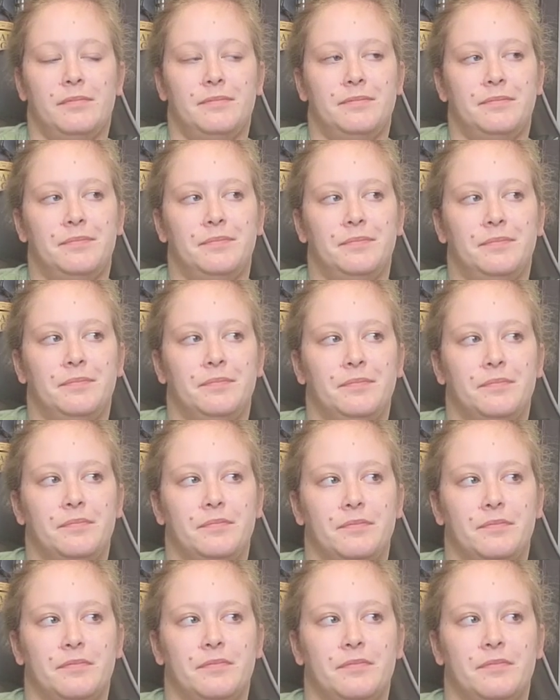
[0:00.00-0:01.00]

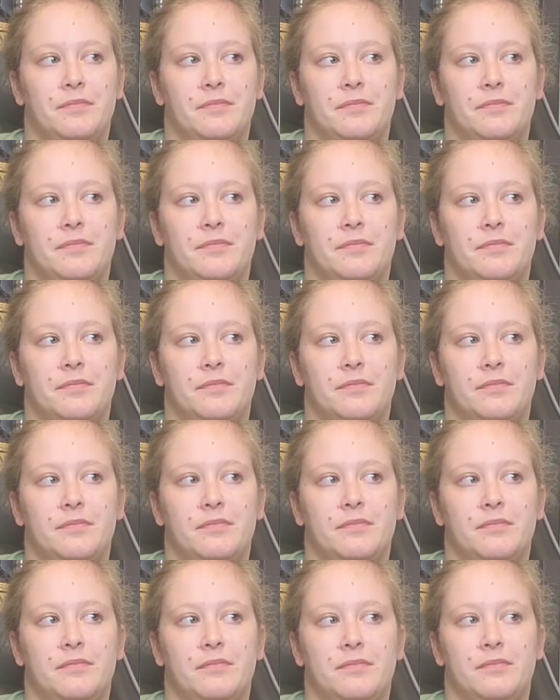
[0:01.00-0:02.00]

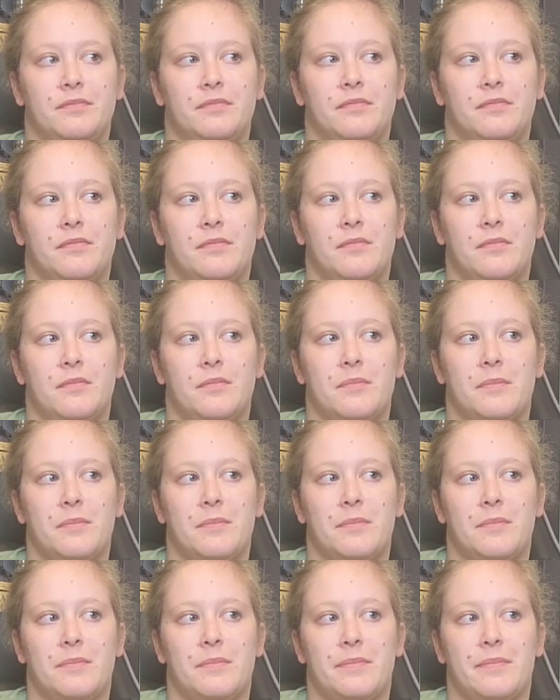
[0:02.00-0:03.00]

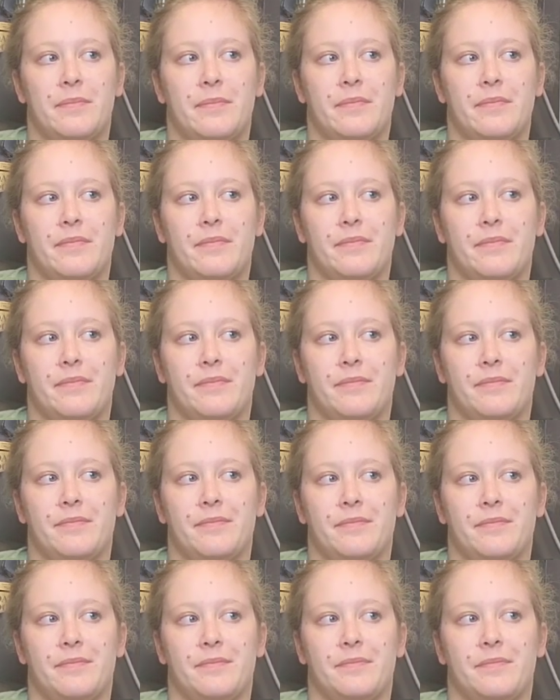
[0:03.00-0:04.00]

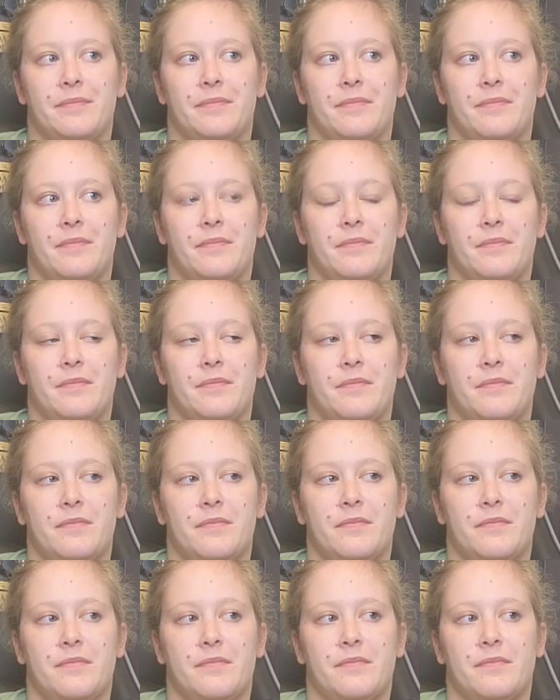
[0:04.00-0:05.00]

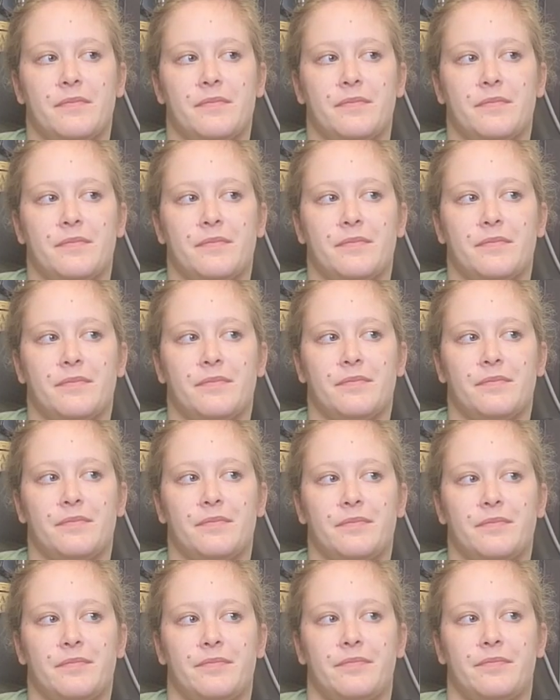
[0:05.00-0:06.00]

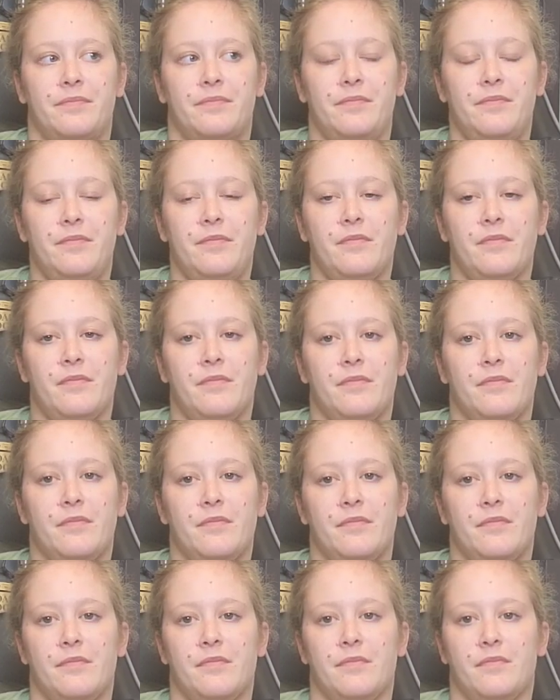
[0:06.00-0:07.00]

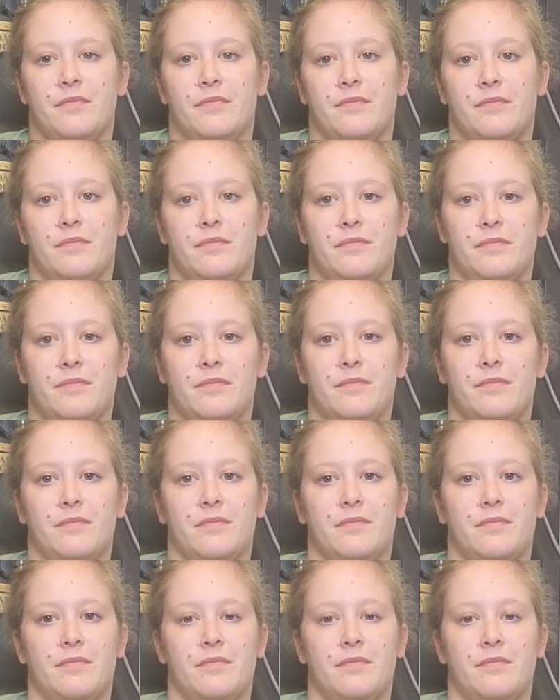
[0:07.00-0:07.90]
No words are spoken by the person on screen.